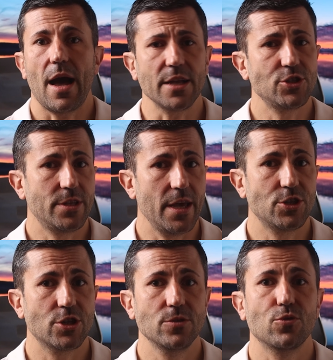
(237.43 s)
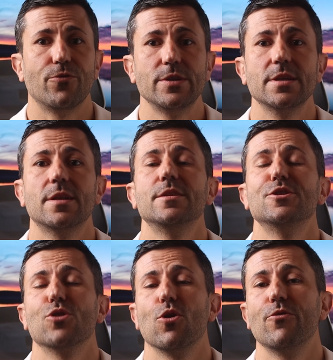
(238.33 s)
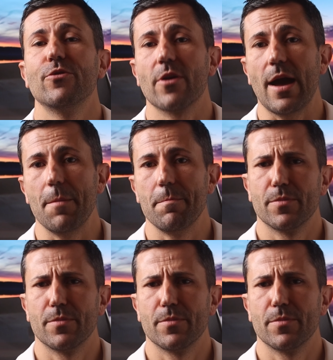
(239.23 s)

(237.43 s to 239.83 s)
Agitation to physically dissolve grime